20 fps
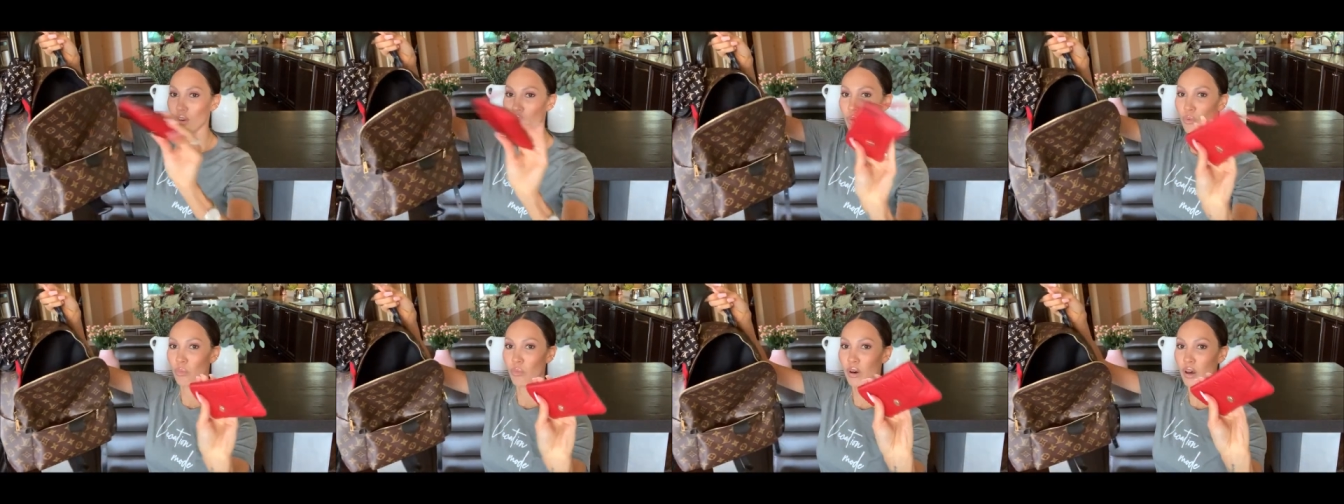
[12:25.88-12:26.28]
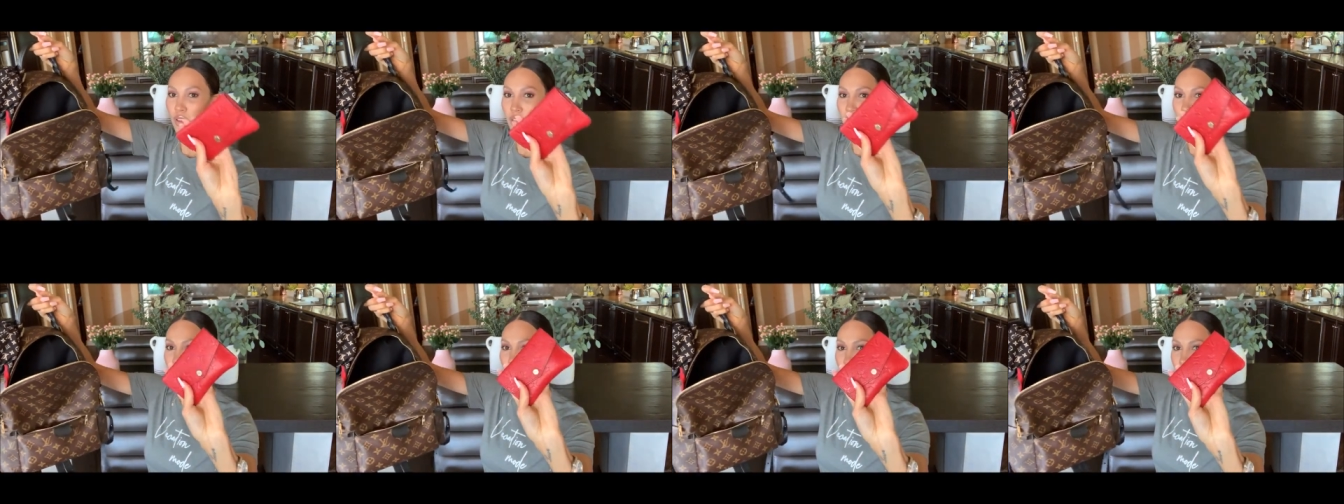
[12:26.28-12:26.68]

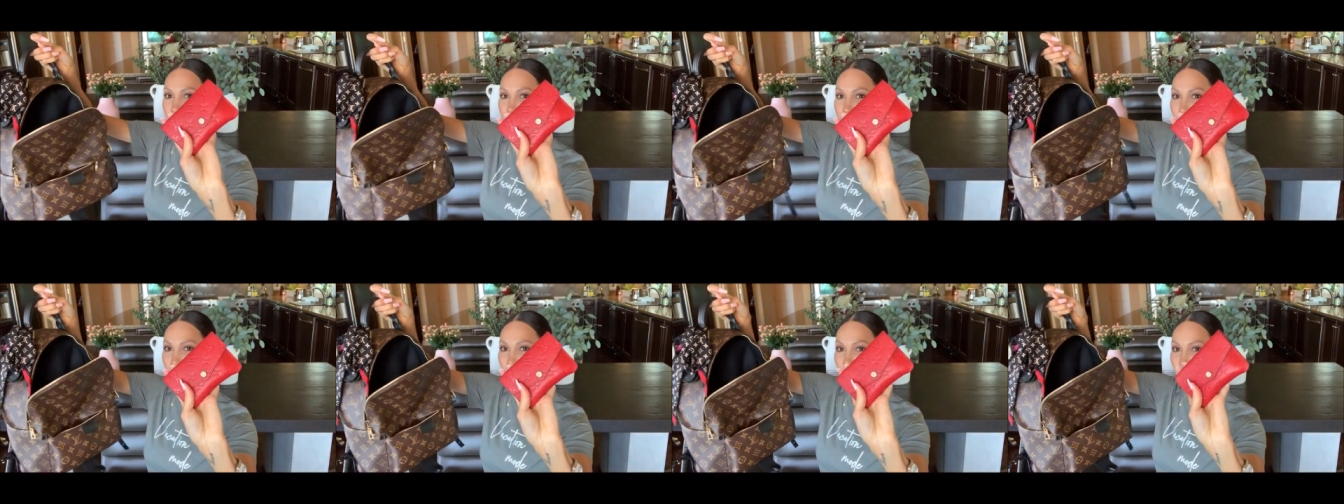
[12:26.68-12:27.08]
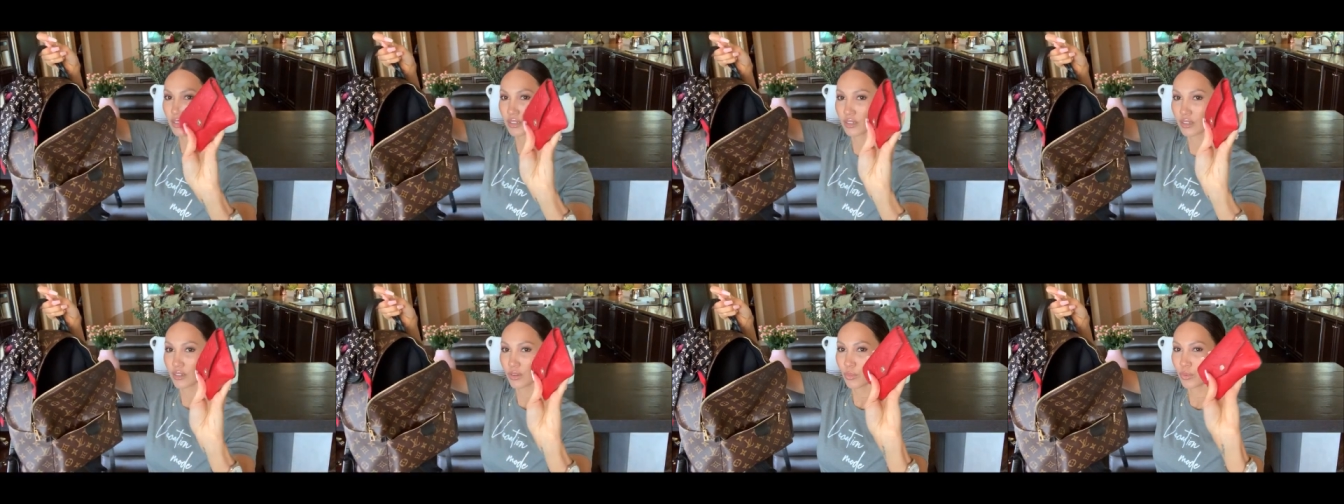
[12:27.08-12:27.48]
wallet,
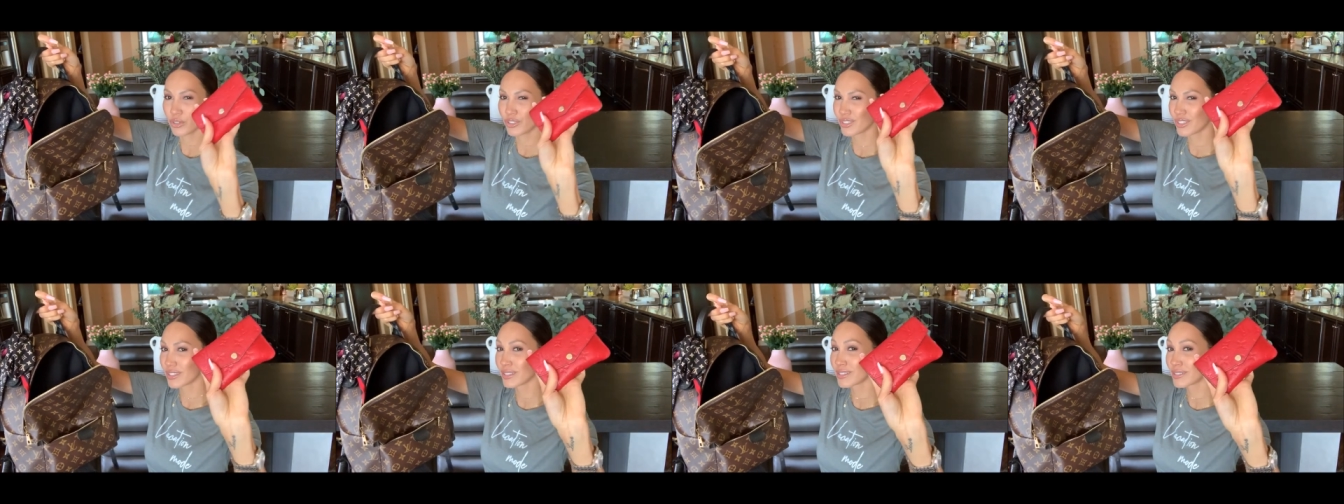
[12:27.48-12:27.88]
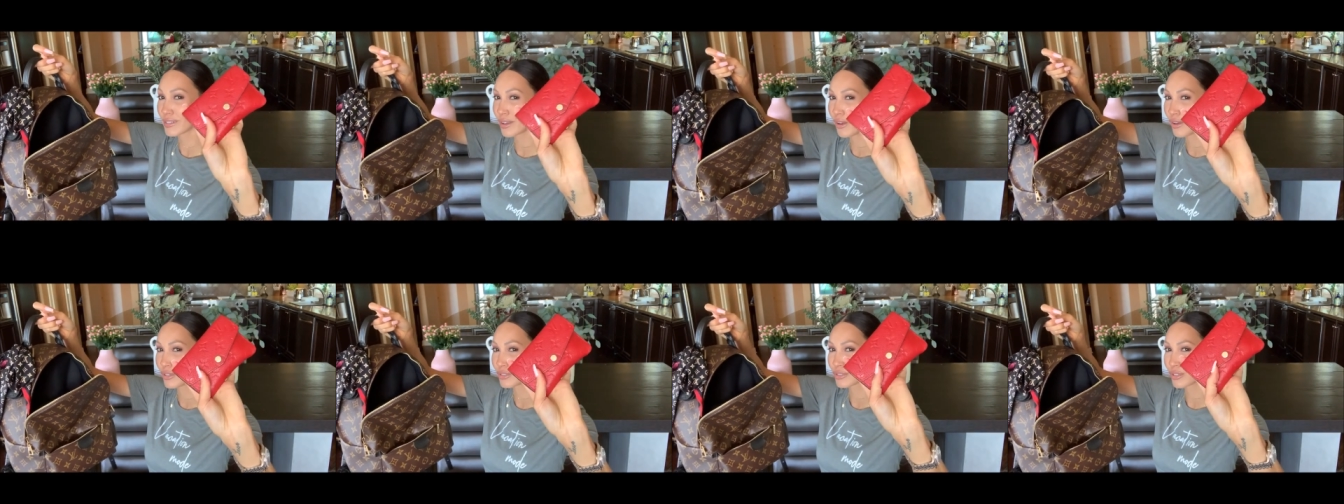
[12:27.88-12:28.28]
which this is
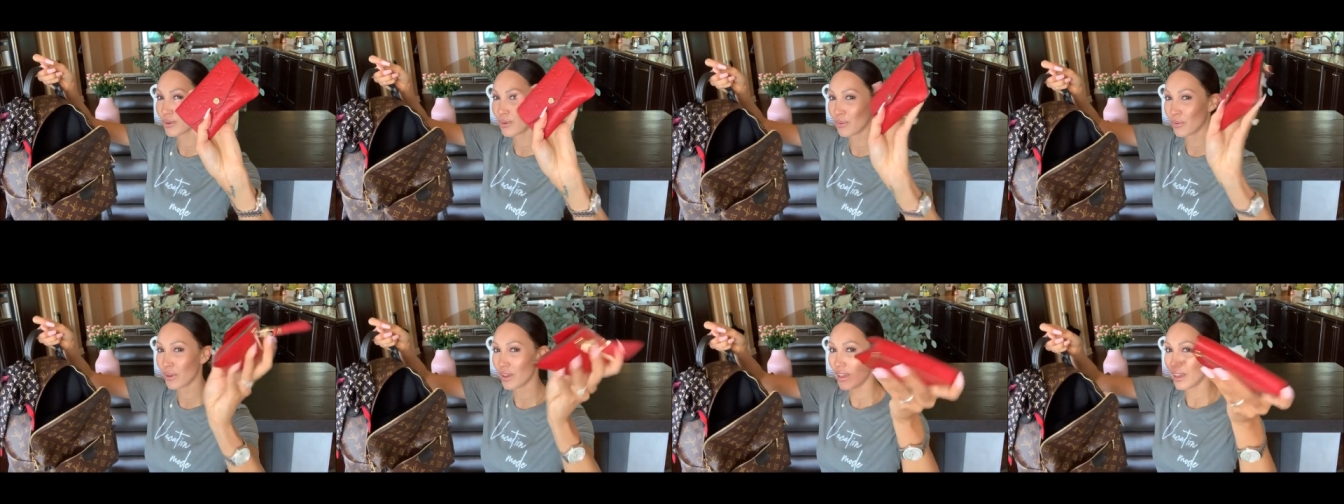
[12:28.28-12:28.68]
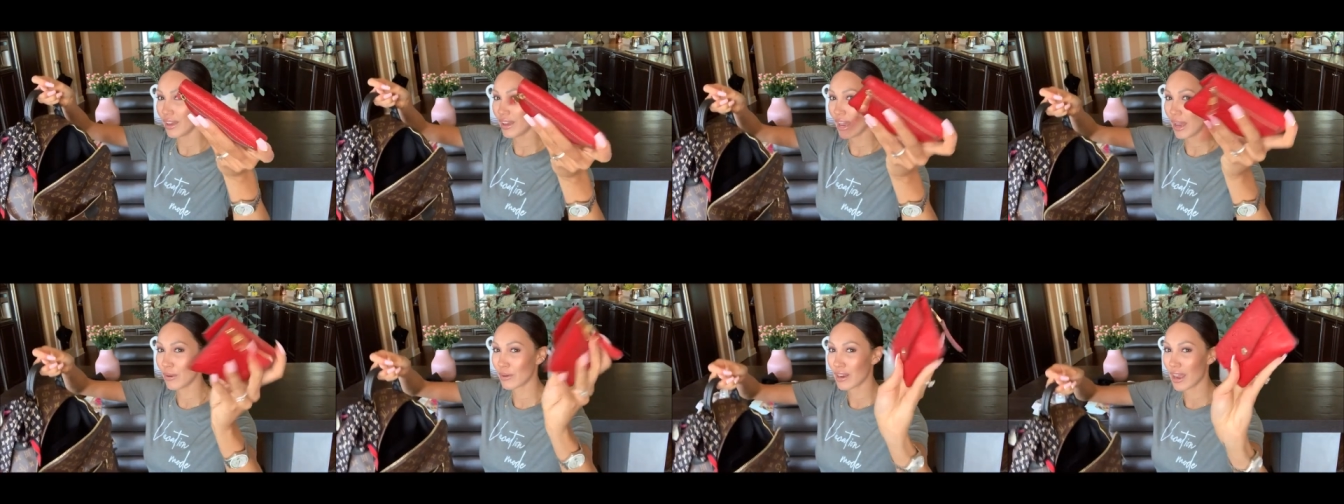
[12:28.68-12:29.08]
also,
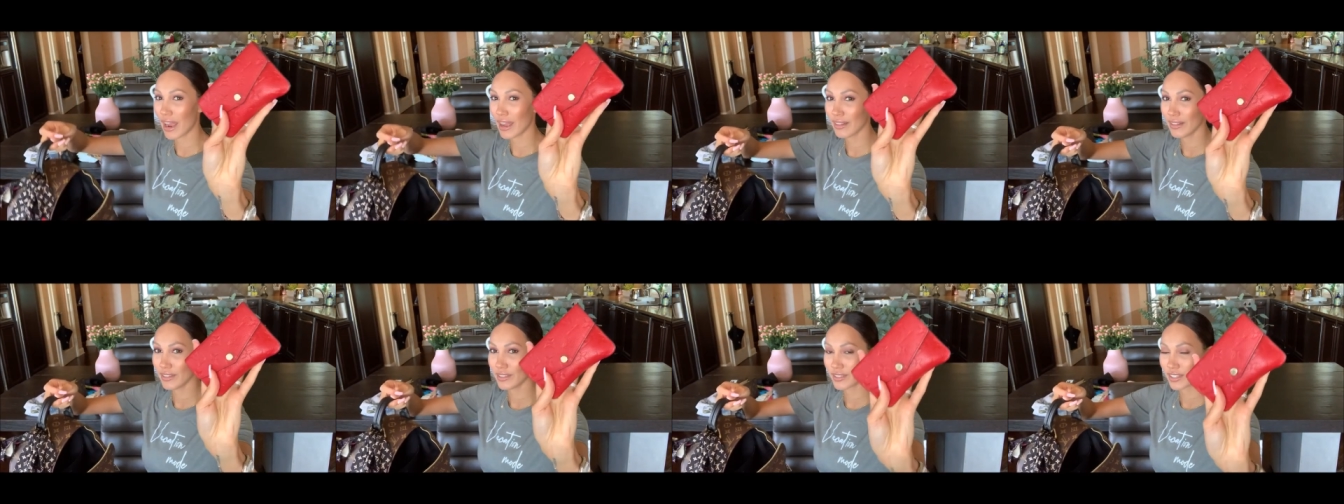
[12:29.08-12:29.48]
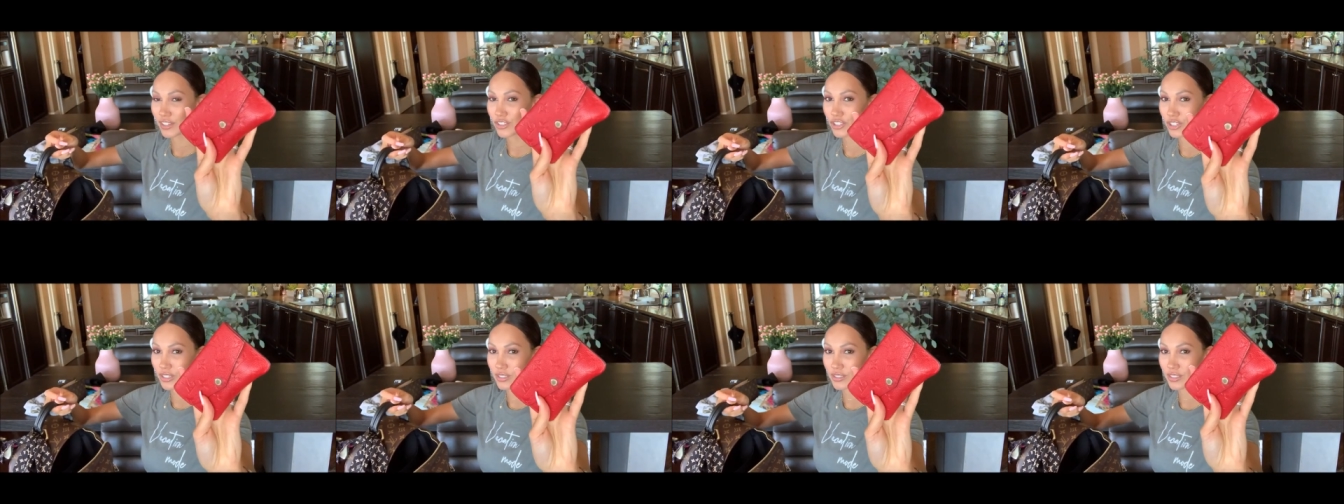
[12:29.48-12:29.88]
I would highly
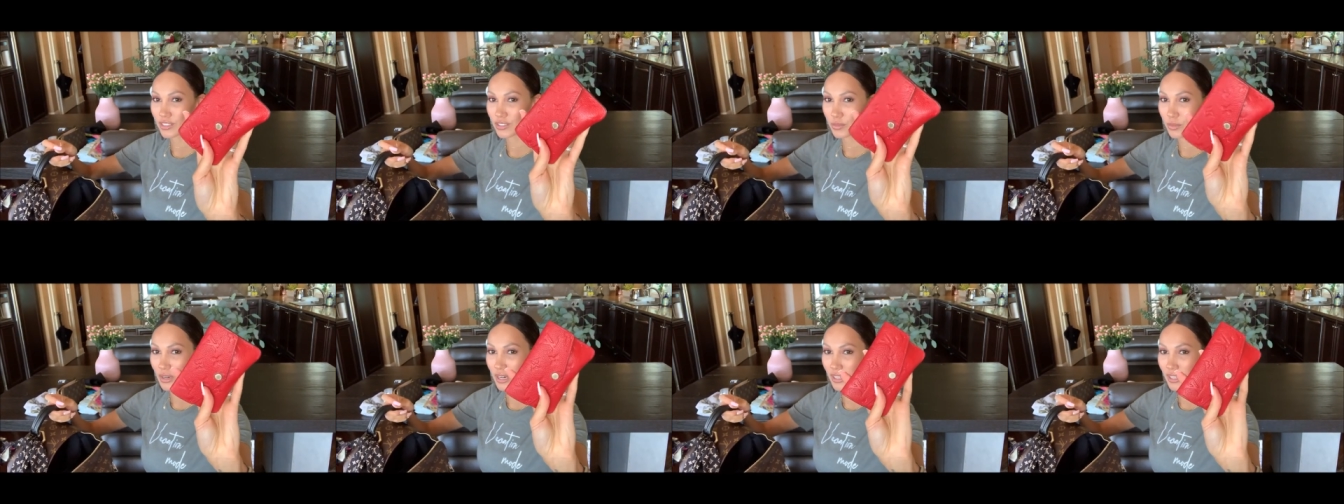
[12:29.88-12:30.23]
suggest this one.